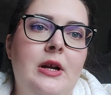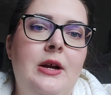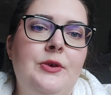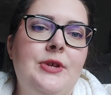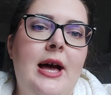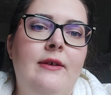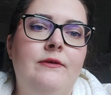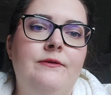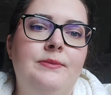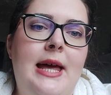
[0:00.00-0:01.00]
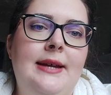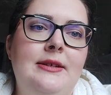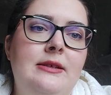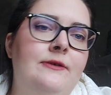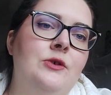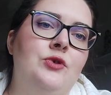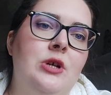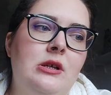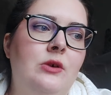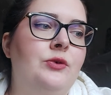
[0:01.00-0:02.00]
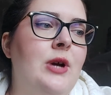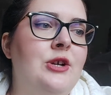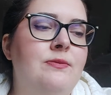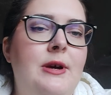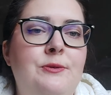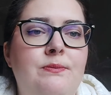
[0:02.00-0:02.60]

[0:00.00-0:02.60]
I also have planned in the future, you know, to